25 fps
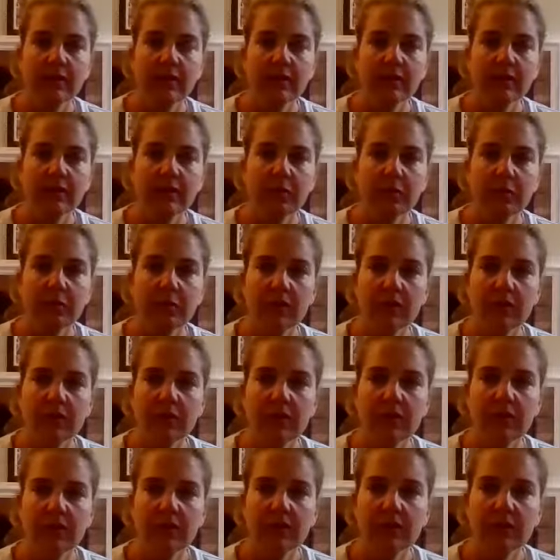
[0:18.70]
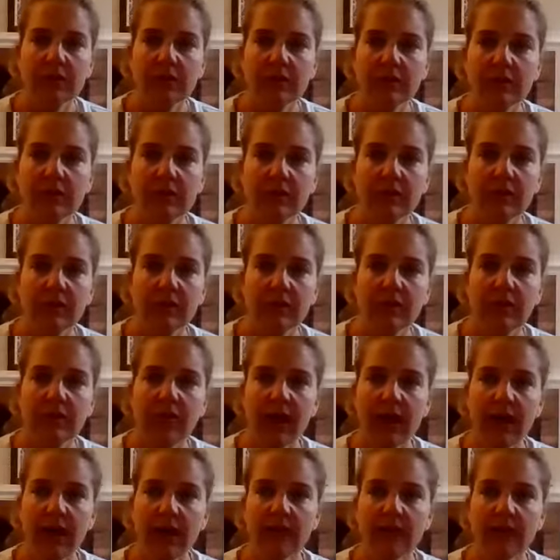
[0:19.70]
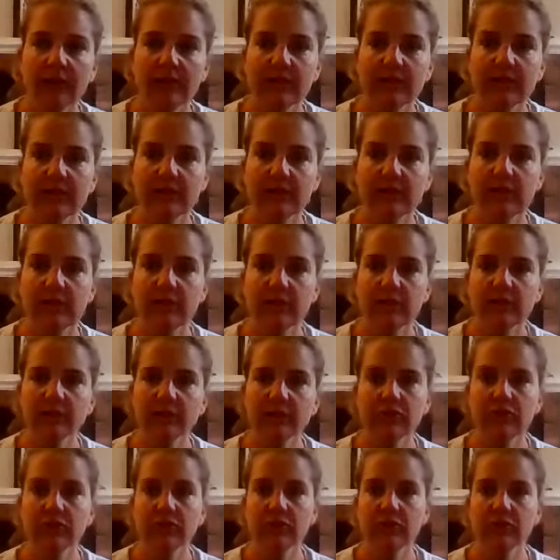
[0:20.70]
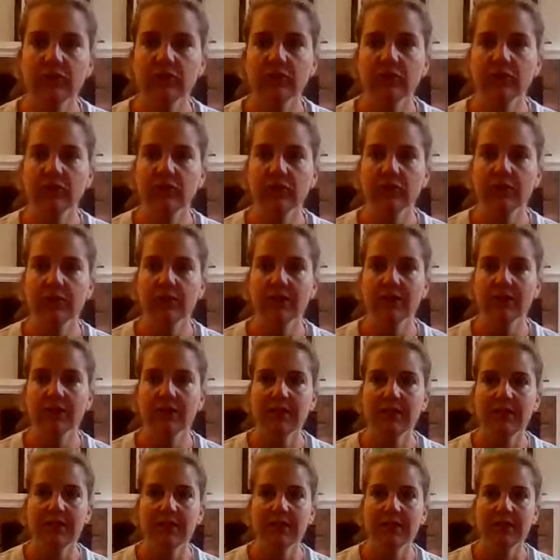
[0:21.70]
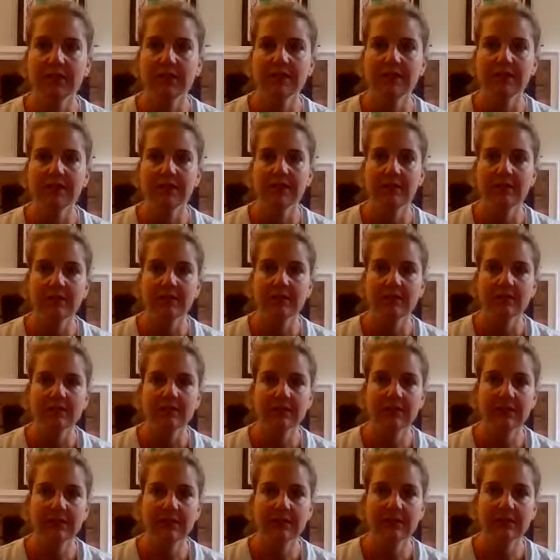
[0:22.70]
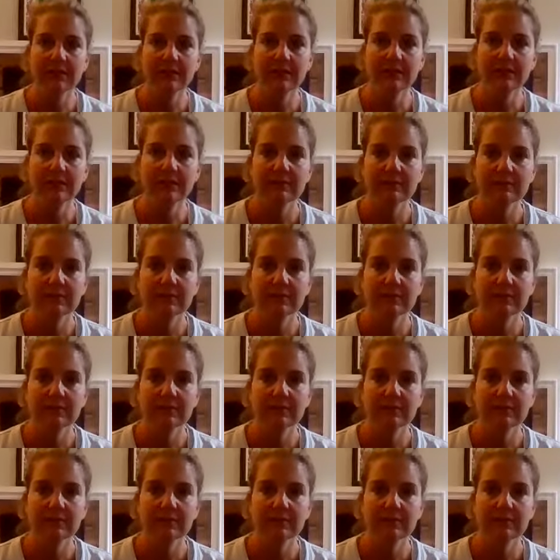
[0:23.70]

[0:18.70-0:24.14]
Okay, so we're going to go ahead and start to settle in.